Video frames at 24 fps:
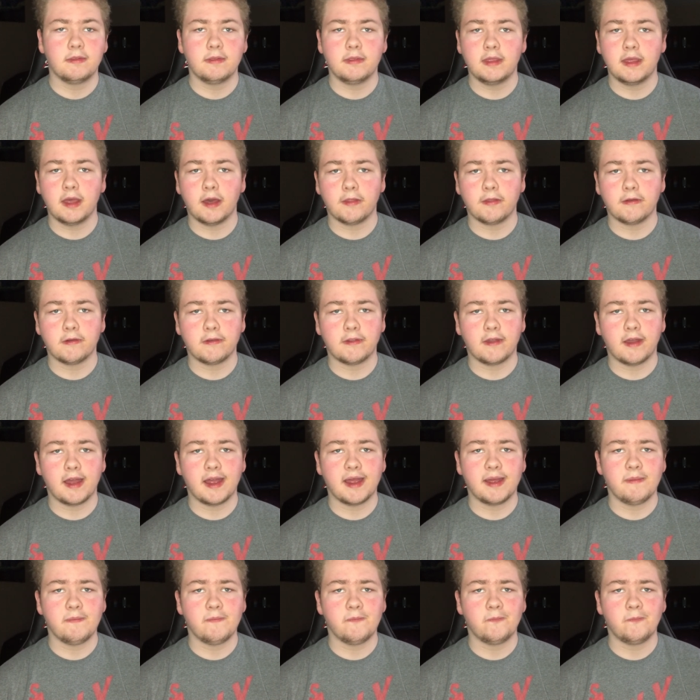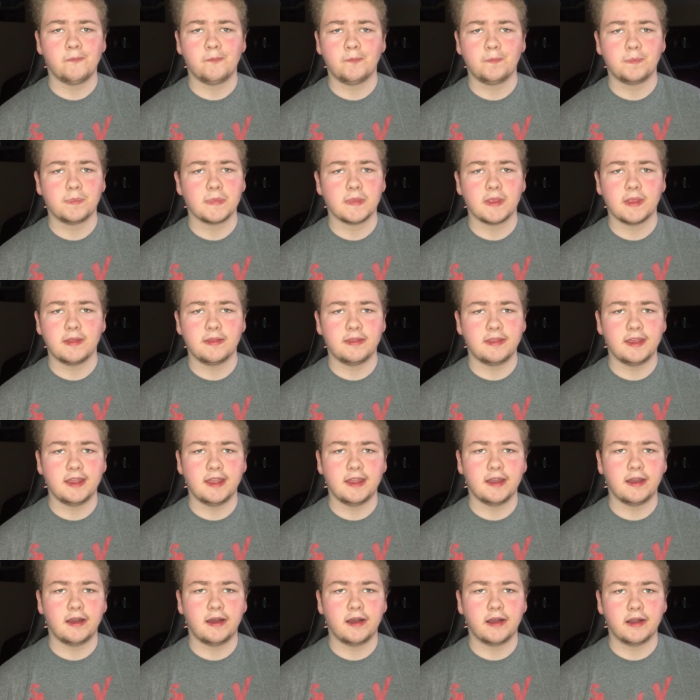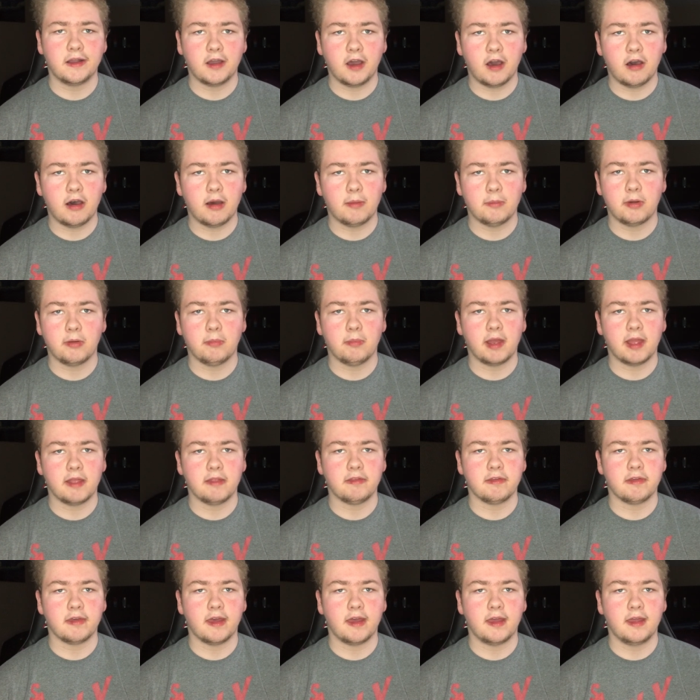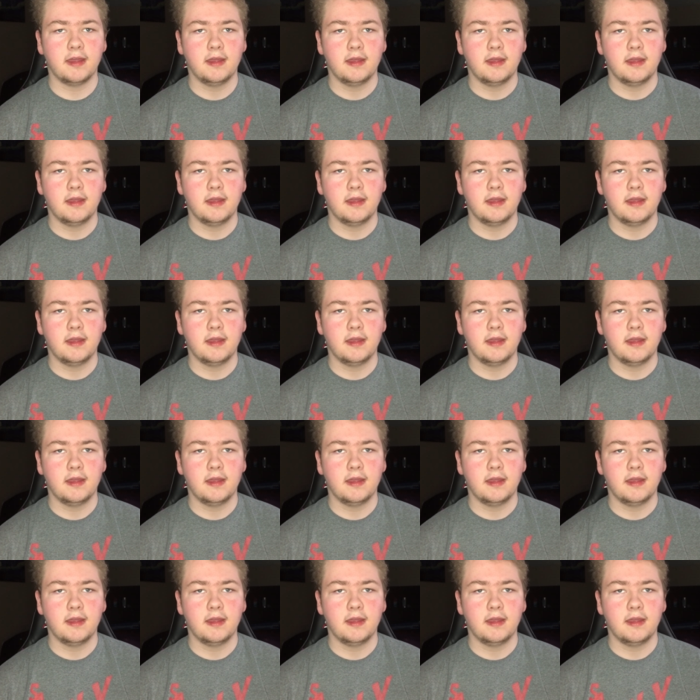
the other time the uh, calmer mindset